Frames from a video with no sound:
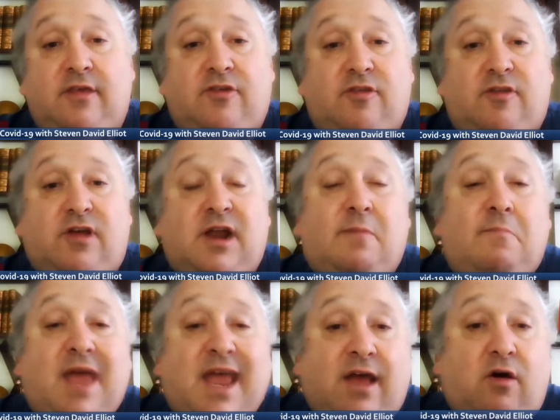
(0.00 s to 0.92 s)
So they're going to
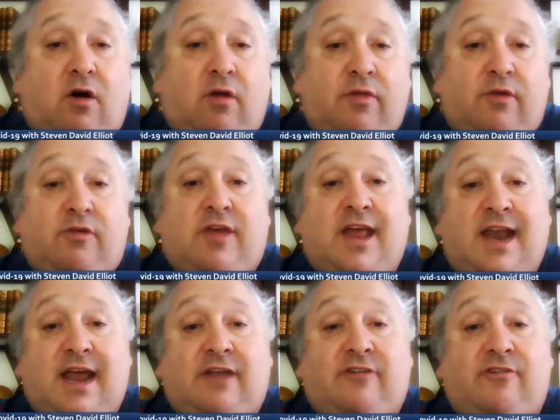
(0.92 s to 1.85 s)
make all those
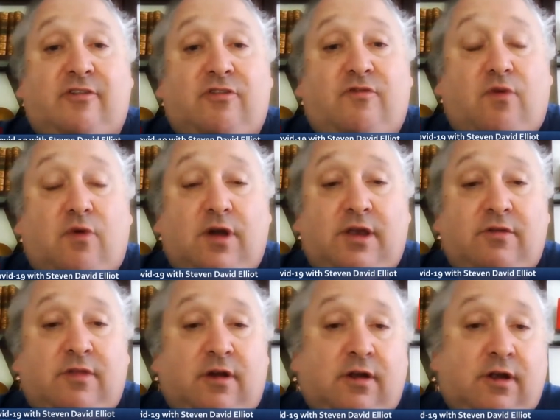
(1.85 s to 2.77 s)
connections for
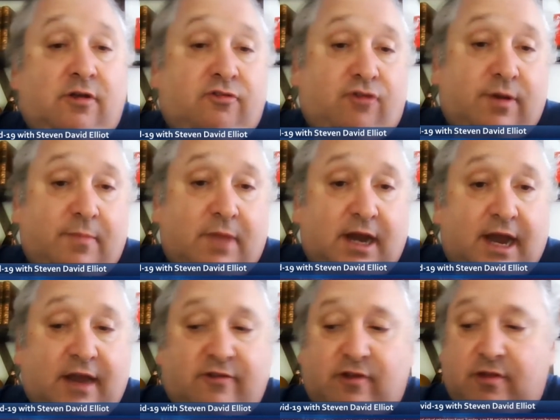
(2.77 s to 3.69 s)
you that are your dream
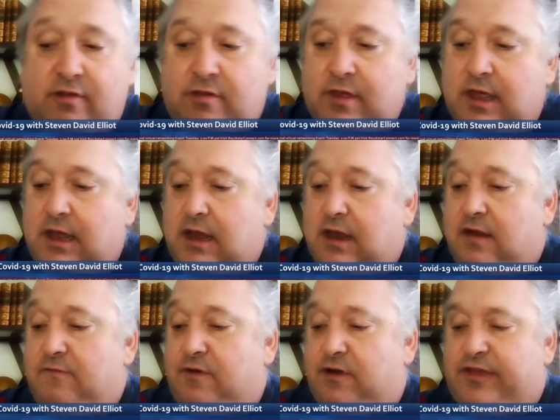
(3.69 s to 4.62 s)
connections.
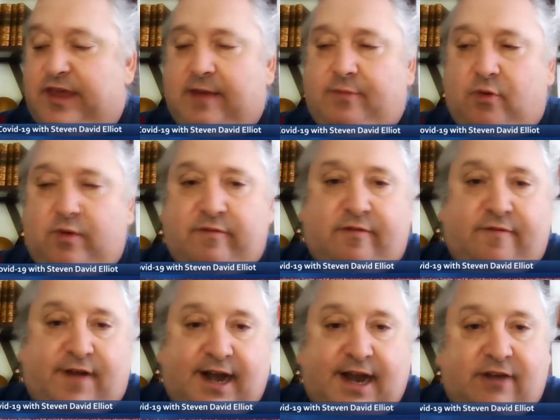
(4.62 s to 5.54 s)
For example, we have a
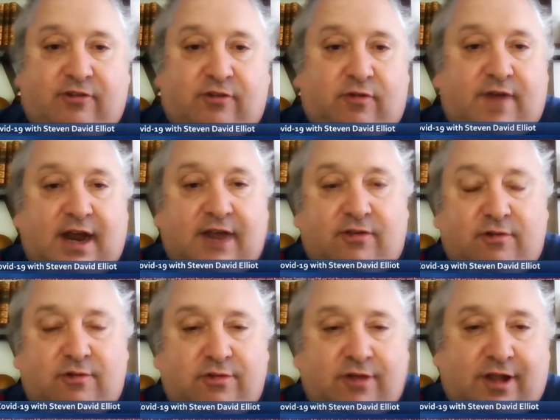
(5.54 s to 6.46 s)
financial advisor
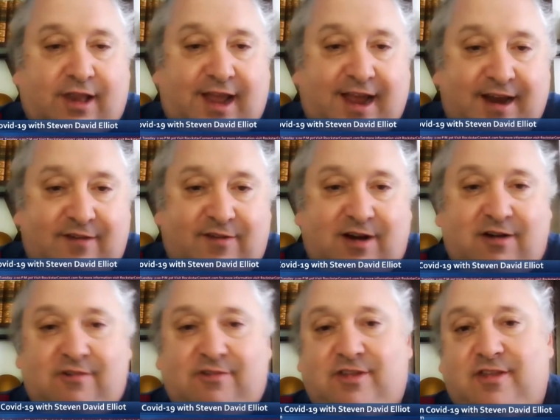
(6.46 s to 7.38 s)
who's a client of
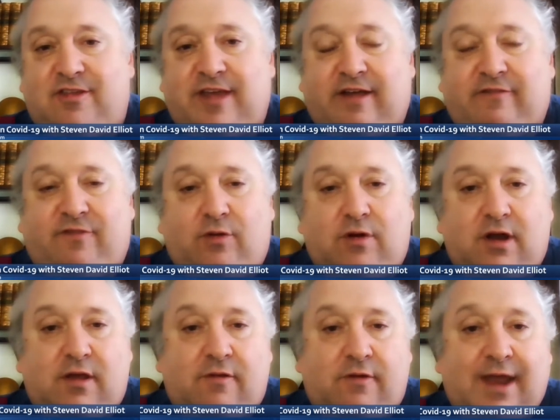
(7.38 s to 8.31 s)
ours in South
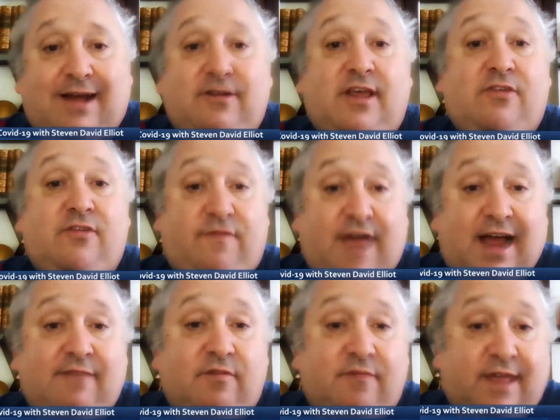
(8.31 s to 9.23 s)
Florida who now does
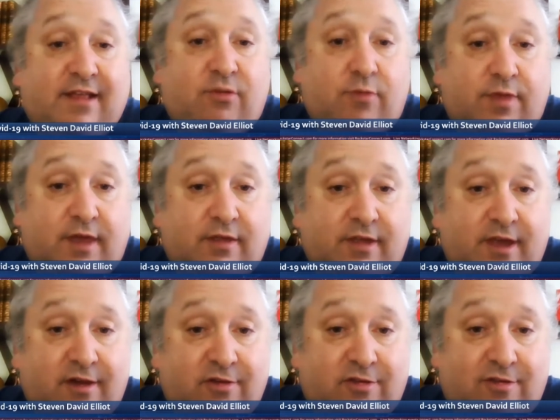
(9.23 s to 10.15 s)
5 events with us. He
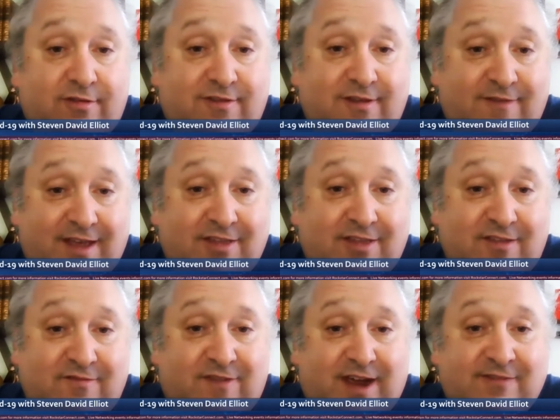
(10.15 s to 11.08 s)
hosts events
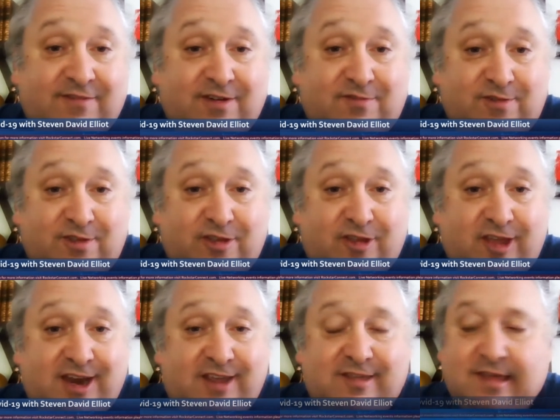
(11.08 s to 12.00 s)
in 5 different
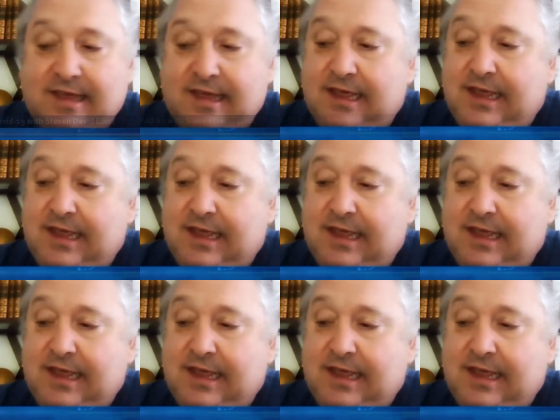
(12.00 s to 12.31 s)
cities.